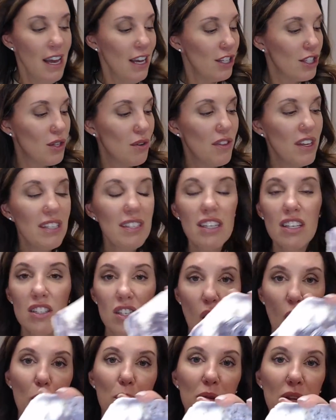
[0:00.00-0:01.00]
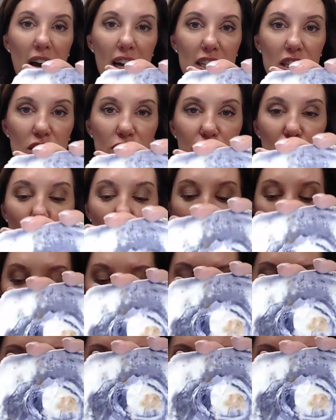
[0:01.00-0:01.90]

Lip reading: So this is opalized fluorite.